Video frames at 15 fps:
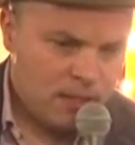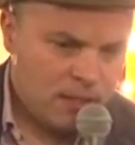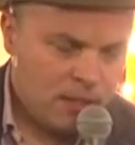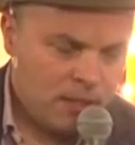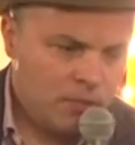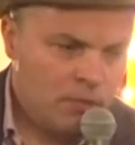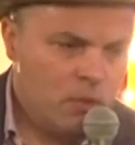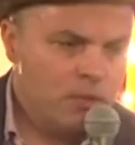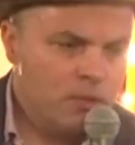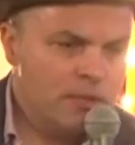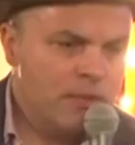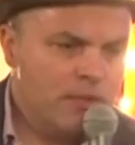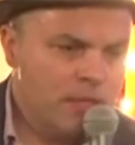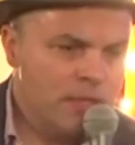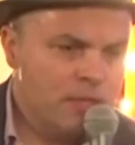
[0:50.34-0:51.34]
The role of the
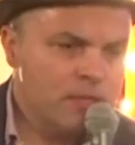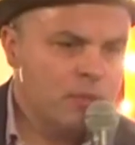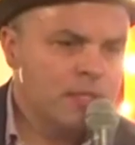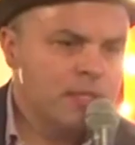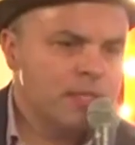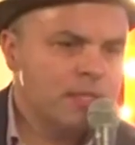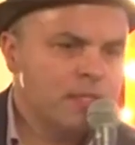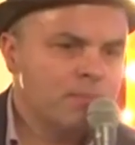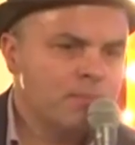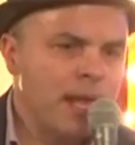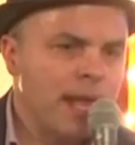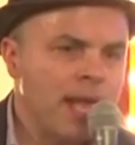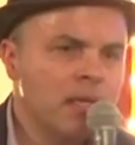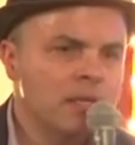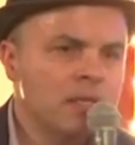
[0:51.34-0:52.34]
theater to is
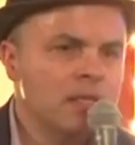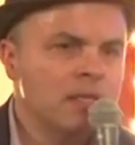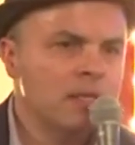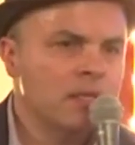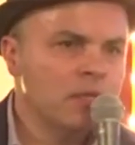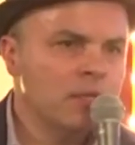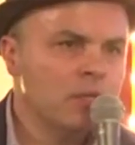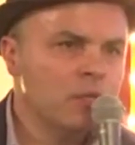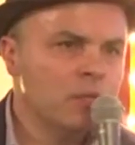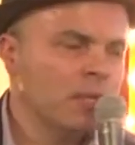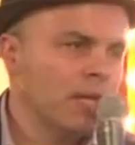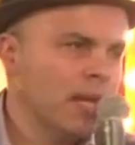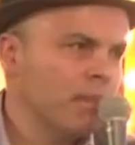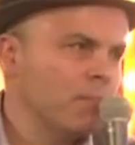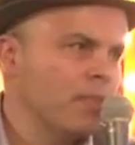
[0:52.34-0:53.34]
expand
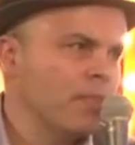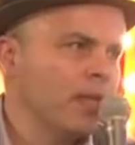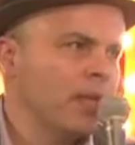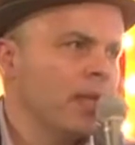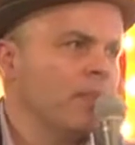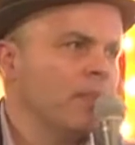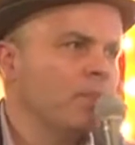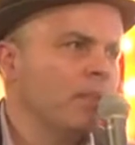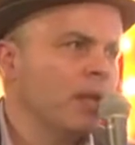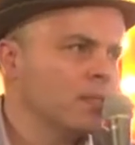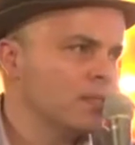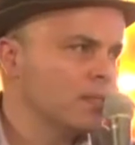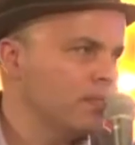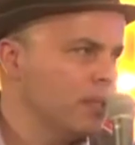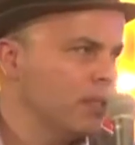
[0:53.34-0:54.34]
human empathy and the
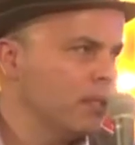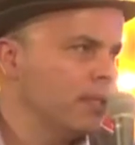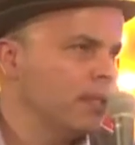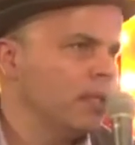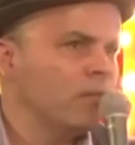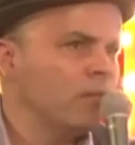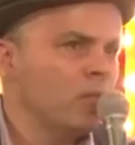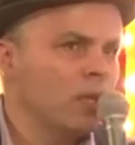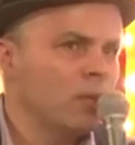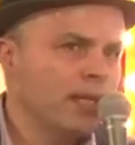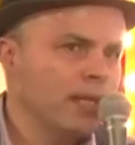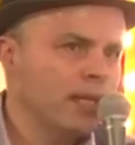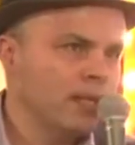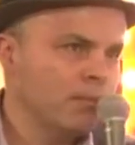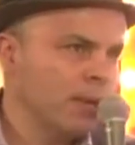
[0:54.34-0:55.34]
possibility of what we
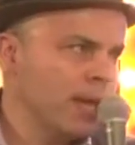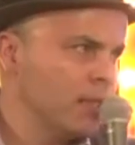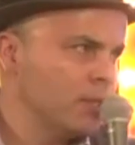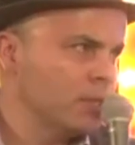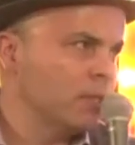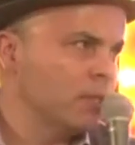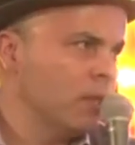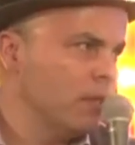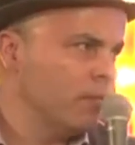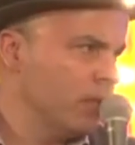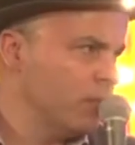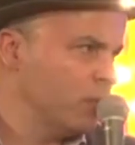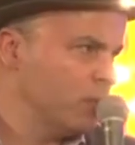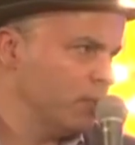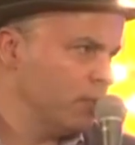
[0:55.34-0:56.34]
can imagine of
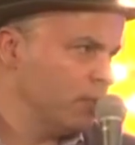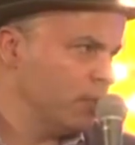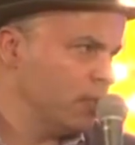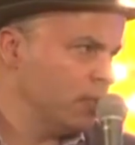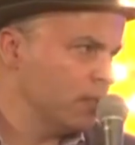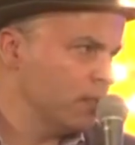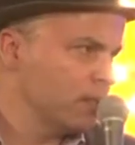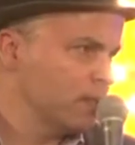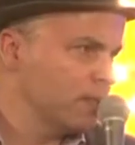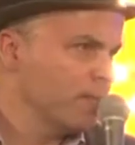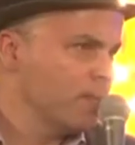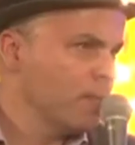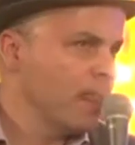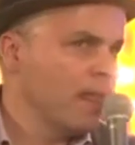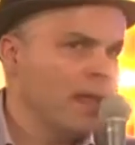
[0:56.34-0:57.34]
other human beings.
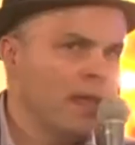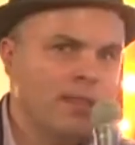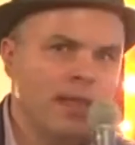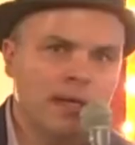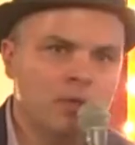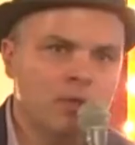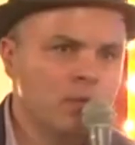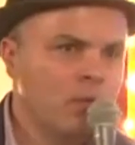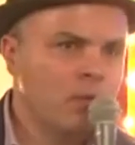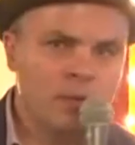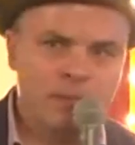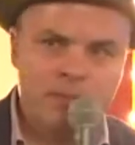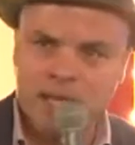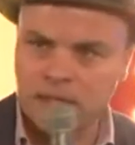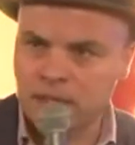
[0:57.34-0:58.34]
And that goes all the
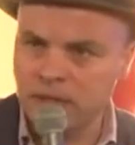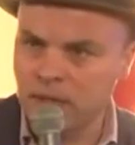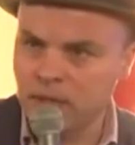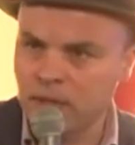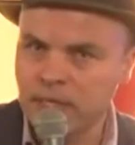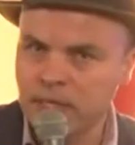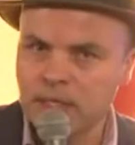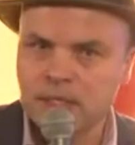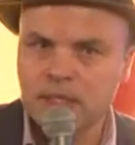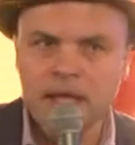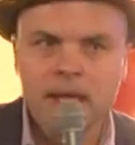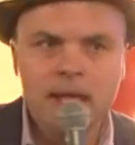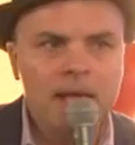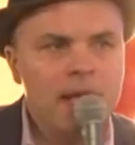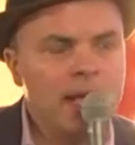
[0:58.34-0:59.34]
way back to the Greeks.
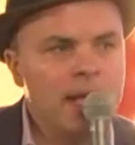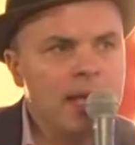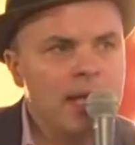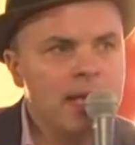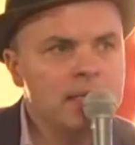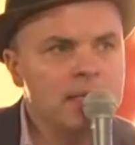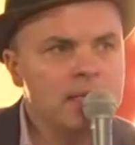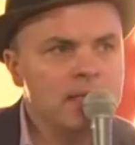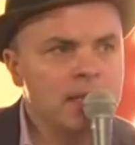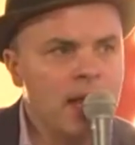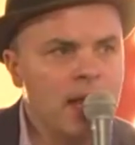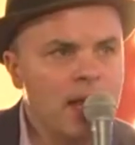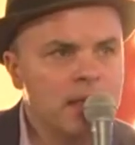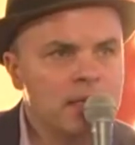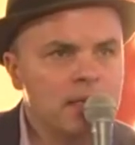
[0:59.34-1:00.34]
It is
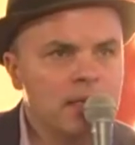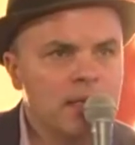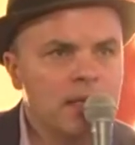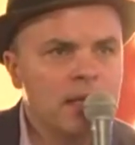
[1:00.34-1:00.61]
not...